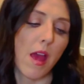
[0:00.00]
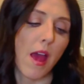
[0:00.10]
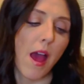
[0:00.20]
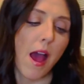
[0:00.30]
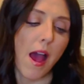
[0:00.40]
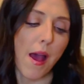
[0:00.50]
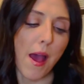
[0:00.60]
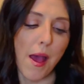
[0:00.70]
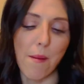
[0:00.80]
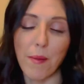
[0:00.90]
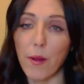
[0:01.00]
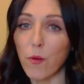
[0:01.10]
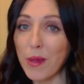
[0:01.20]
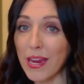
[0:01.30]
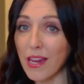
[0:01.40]
But I will be
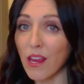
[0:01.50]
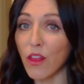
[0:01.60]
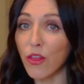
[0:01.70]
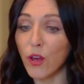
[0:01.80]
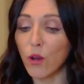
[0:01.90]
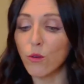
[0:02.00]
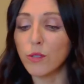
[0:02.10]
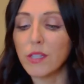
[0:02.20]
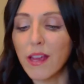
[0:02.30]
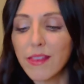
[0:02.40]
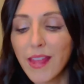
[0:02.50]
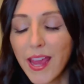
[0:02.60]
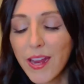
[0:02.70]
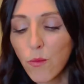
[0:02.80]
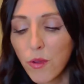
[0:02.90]
eating those, and
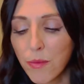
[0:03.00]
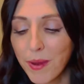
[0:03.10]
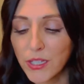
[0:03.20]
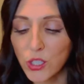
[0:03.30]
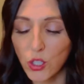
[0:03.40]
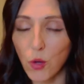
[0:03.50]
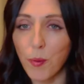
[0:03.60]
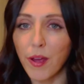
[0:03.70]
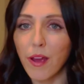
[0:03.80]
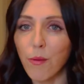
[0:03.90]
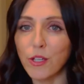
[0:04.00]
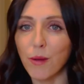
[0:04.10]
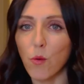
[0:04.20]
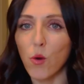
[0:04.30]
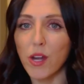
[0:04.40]
then with my soup, which I'm
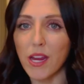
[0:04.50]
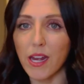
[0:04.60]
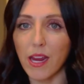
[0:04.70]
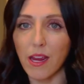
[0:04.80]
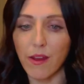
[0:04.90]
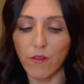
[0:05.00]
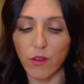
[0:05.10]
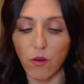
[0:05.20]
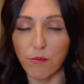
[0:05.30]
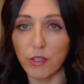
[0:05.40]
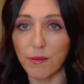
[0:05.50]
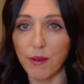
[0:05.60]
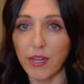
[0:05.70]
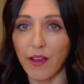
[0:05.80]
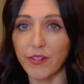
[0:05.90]
already eating, even though I'm just about to
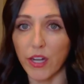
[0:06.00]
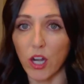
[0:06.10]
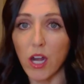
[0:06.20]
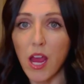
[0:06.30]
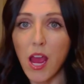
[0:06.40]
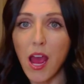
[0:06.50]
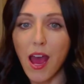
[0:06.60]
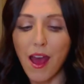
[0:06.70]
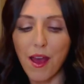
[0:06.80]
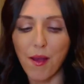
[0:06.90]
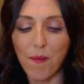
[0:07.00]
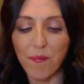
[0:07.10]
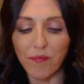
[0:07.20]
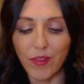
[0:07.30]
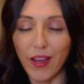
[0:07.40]
have dinner.
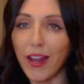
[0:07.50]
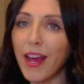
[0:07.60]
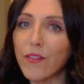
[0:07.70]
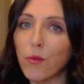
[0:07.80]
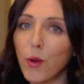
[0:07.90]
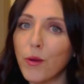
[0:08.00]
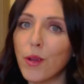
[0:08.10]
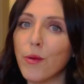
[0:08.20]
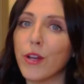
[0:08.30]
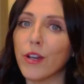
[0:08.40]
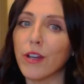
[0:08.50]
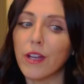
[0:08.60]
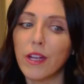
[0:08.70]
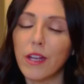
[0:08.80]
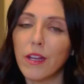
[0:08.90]
Gotta have a roadie when you're
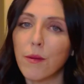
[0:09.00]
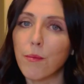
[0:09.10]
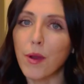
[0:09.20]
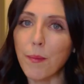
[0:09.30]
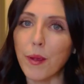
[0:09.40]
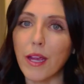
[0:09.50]
prepping.